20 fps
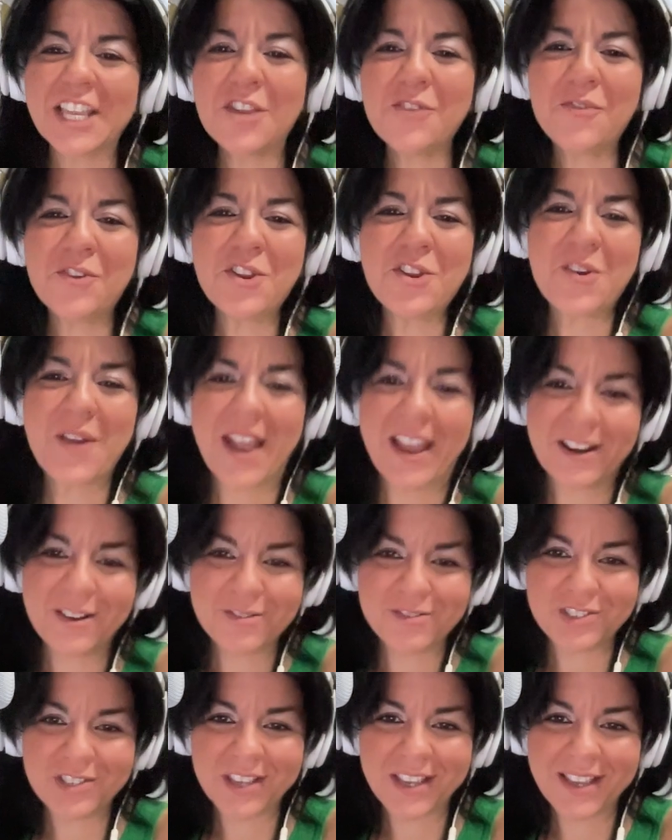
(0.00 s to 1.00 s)
Thank you for your
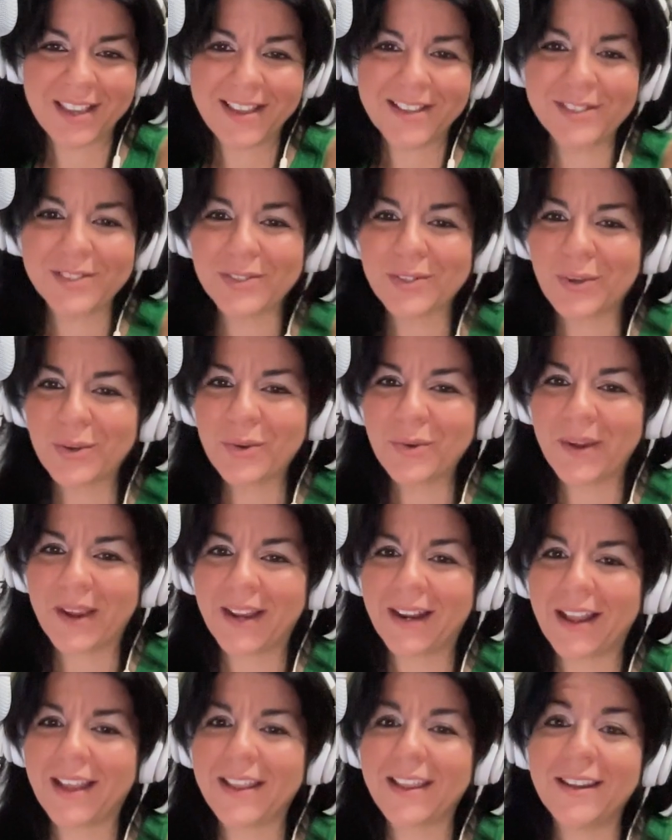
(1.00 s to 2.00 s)
energy. It's so
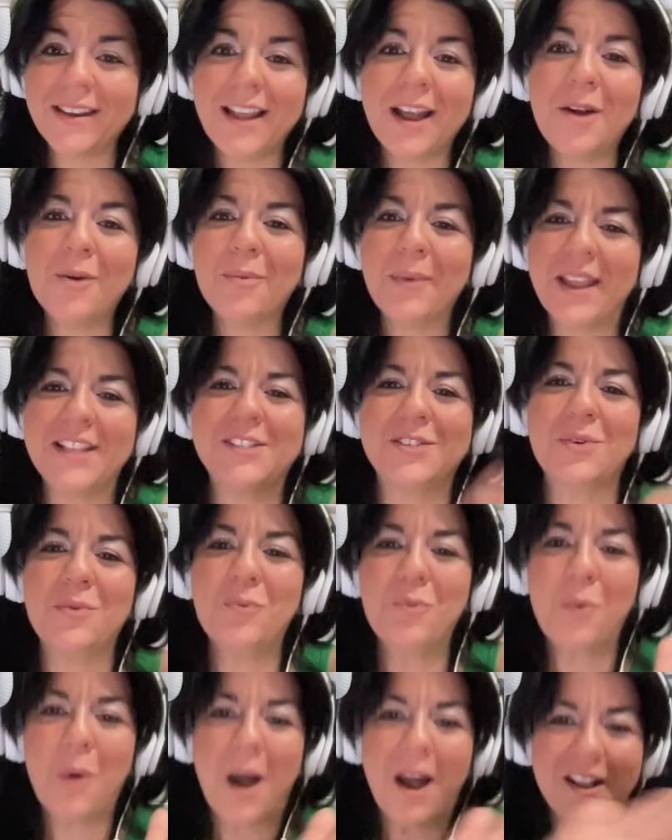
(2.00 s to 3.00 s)
great. I cannot wait to
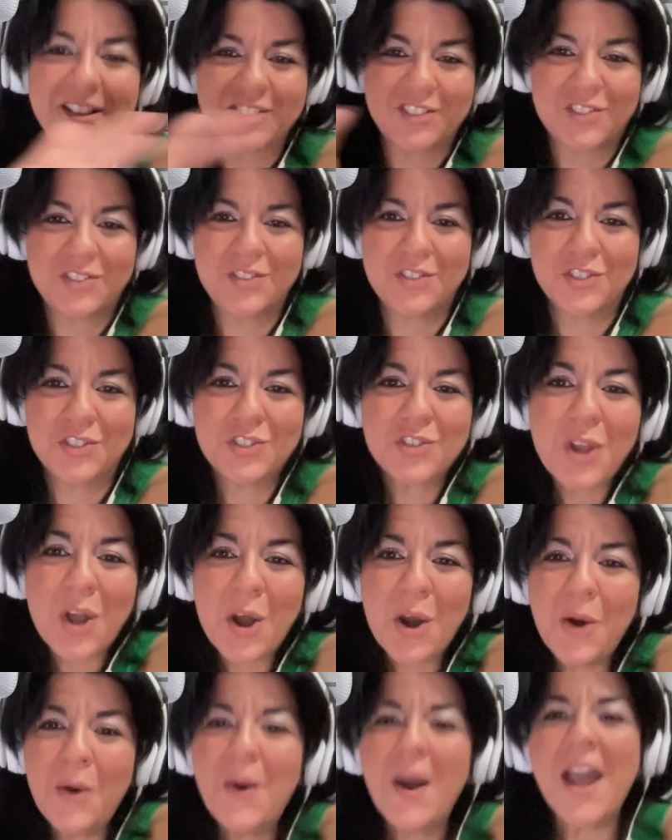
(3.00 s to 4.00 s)
watch the
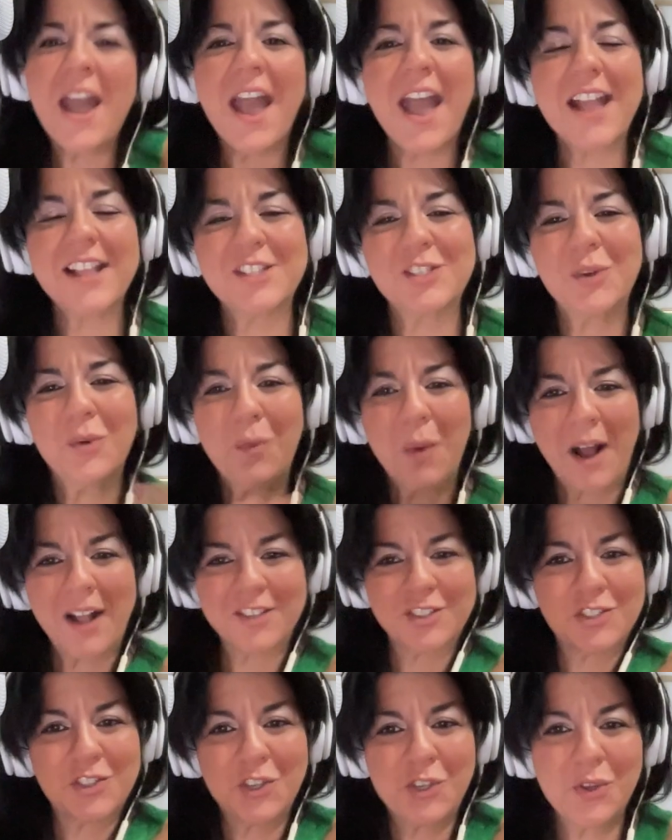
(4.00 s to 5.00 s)
show and to
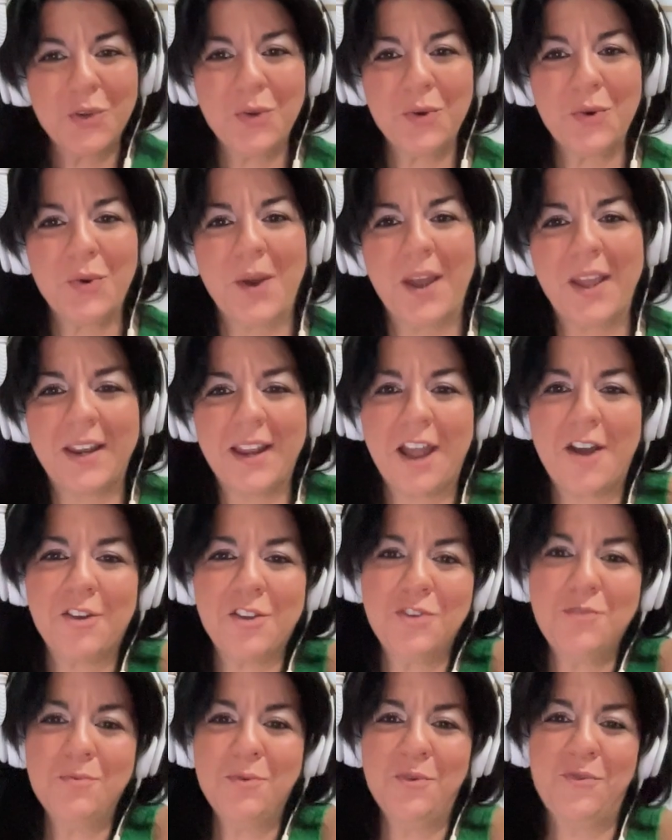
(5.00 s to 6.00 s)
watch you and how
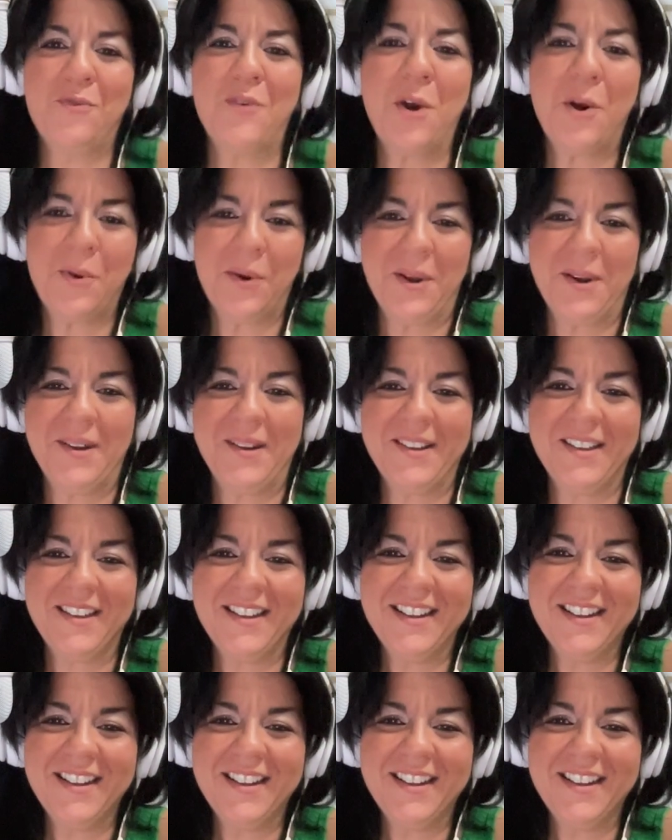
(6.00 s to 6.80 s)
you move forward.